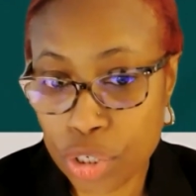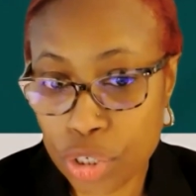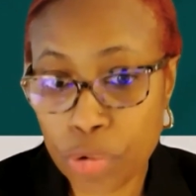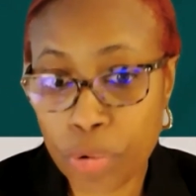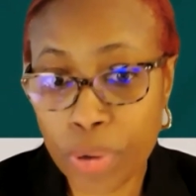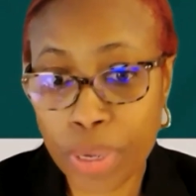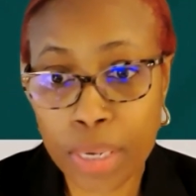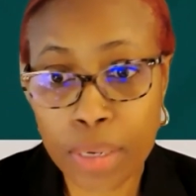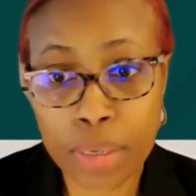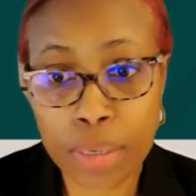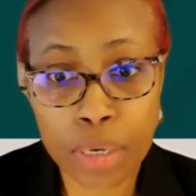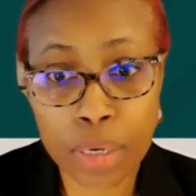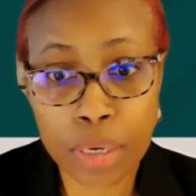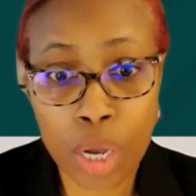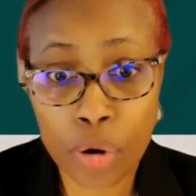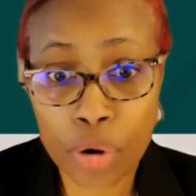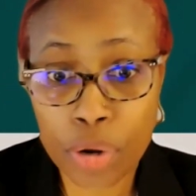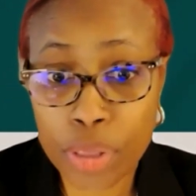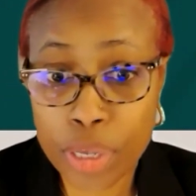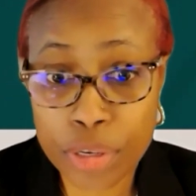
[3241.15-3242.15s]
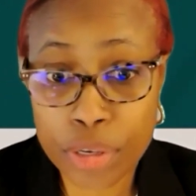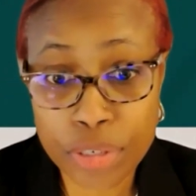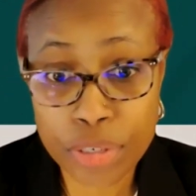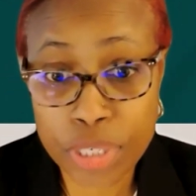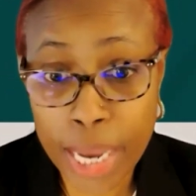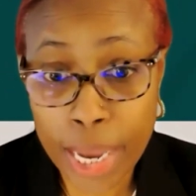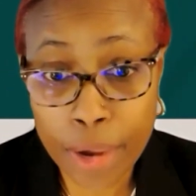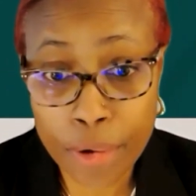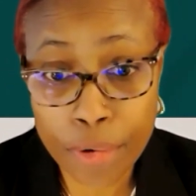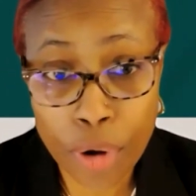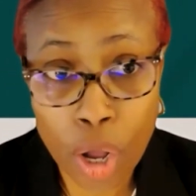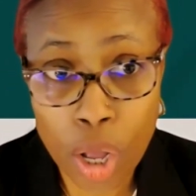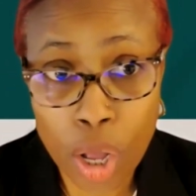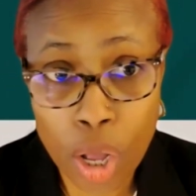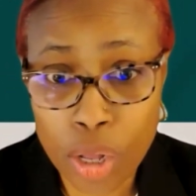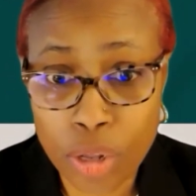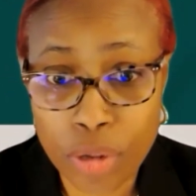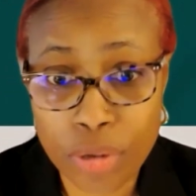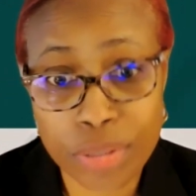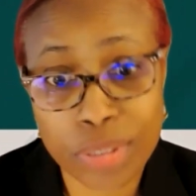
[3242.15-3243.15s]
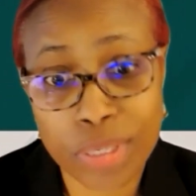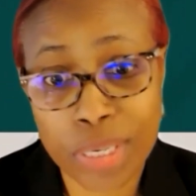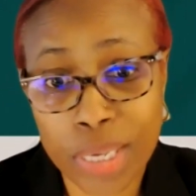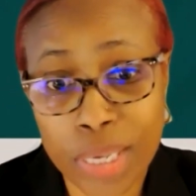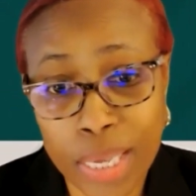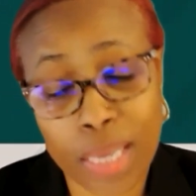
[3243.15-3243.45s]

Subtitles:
is doing. Go to those town halls.